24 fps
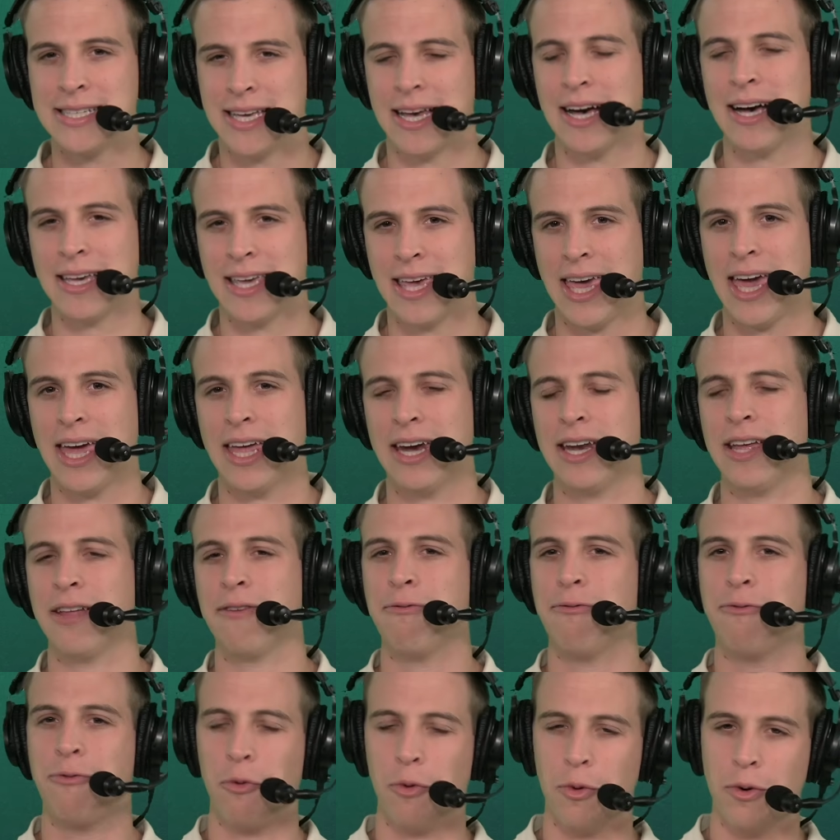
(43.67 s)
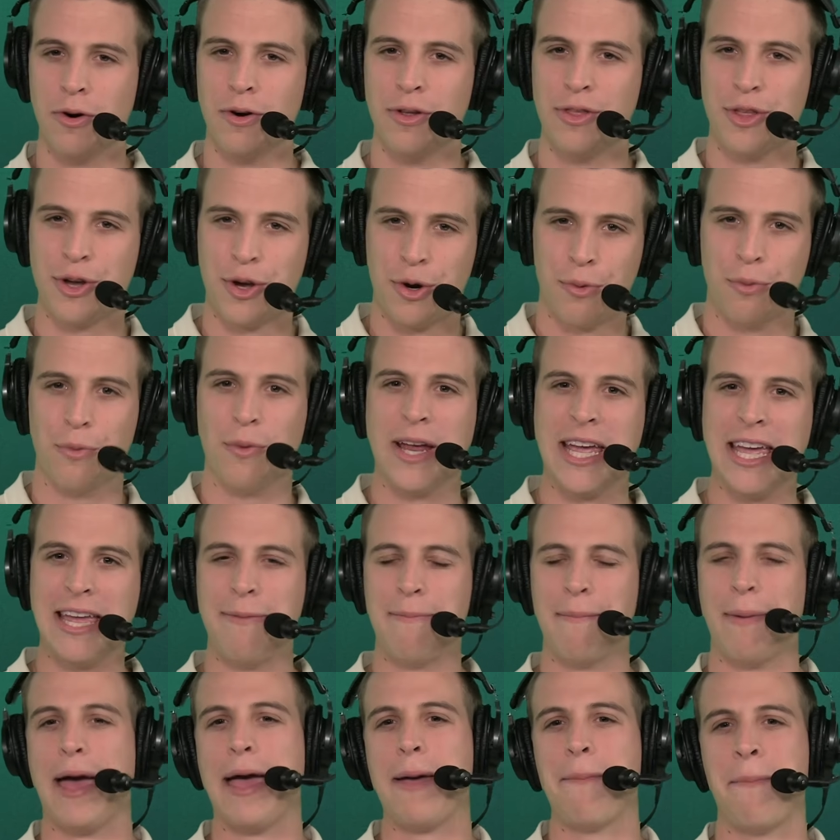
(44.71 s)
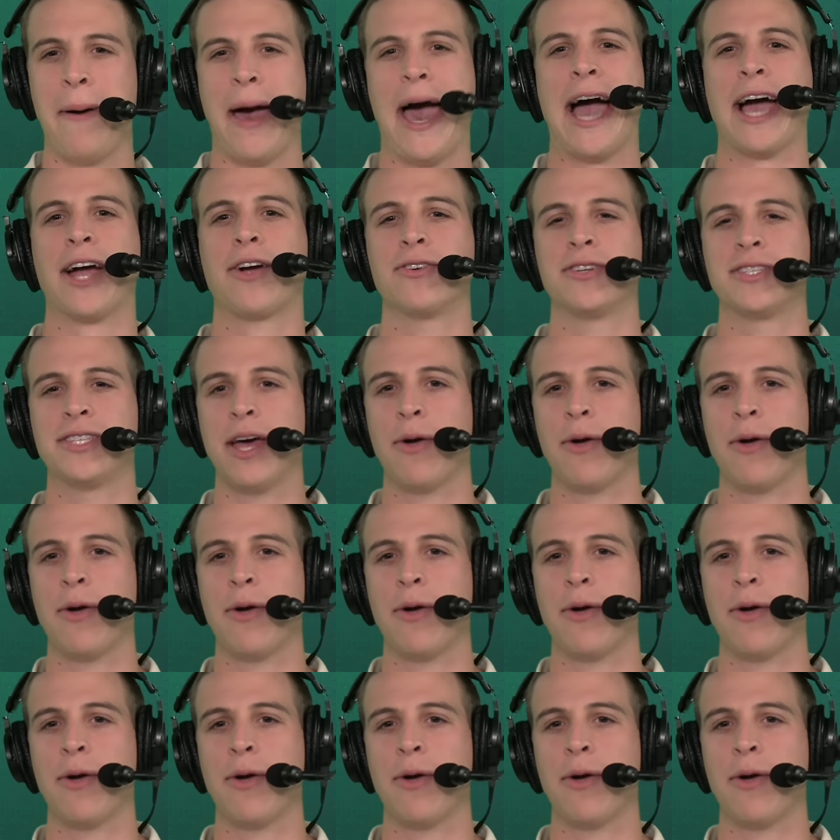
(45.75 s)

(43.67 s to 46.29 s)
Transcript: cut candidate for the Green Bay Packers.